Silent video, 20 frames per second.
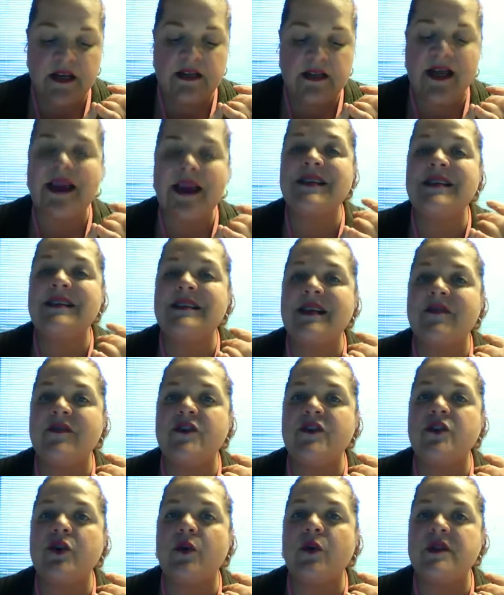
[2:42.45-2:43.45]

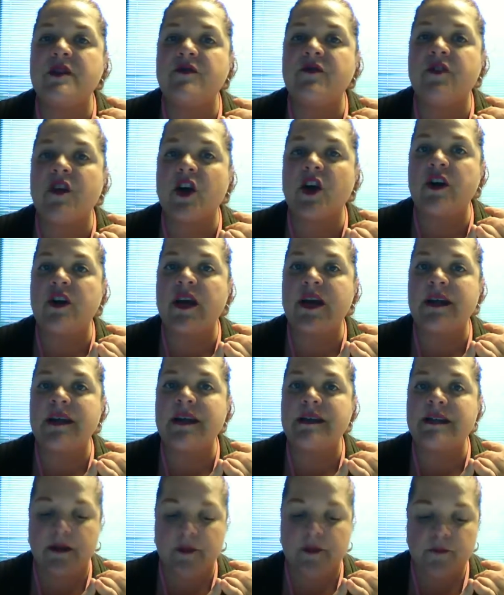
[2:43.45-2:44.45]
97 degrees
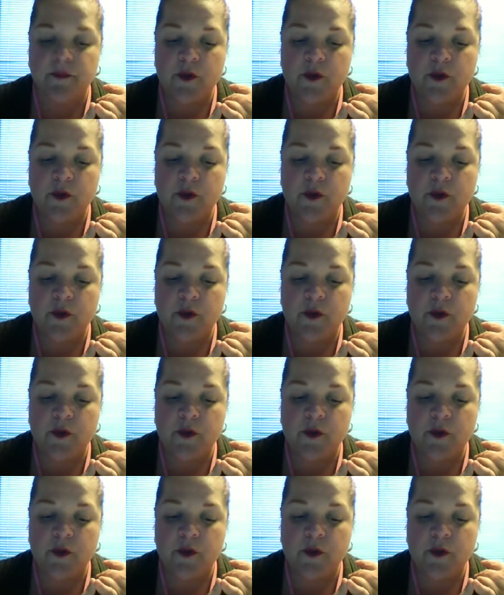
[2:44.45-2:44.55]
Fahrenheit